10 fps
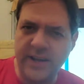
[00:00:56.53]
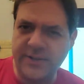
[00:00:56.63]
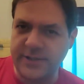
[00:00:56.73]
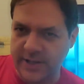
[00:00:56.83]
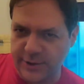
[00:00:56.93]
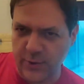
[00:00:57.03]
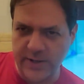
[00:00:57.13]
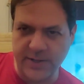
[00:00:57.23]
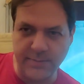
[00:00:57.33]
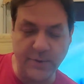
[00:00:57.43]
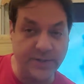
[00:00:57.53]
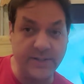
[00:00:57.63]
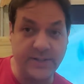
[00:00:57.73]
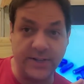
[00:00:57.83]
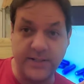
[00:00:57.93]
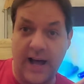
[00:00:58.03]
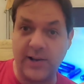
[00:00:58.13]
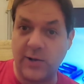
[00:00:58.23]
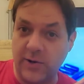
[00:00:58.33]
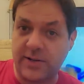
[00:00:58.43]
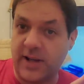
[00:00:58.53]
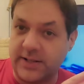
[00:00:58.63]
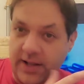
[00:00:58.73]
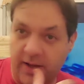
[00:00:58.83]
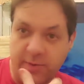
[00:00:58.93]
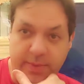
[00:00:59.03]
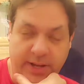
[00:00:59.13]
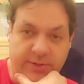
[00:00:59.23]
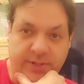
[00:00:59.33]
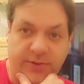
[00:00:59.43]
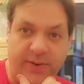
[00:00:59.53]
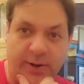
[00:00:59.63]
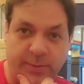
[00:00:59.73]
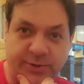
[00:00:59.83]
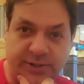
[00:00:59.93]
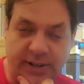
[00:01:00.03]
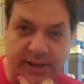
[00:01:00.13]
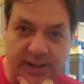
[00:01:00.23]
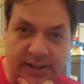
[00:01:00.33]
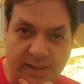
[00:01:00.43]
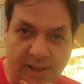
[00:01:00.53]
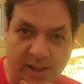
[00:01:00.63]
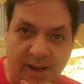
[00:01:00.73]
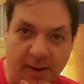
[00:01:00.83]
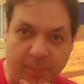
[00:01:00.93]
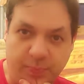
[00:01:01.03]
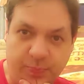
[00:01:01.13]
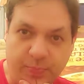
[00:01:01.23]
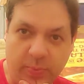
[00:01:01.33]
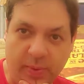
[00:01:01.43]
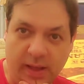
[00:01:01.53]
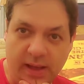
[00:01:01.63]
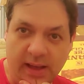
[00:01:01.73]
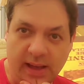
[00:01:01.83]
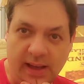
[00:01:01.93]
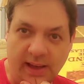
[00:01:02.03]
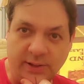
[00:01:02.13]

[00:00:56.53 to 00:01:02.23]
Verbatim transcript: interesting choice of music. This does not look like the other Matrix films. Um, and